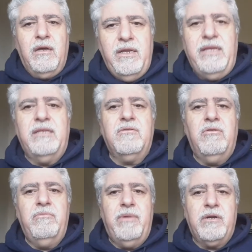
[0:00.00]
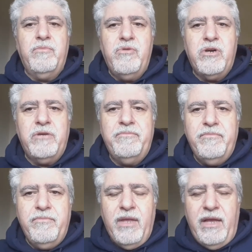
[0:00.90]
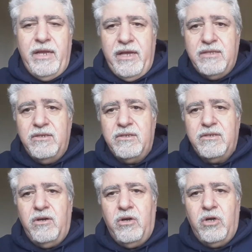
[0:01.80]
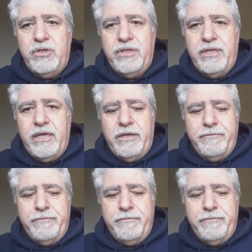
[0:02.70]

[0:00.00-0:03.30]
colleagues called Mark Moore and others on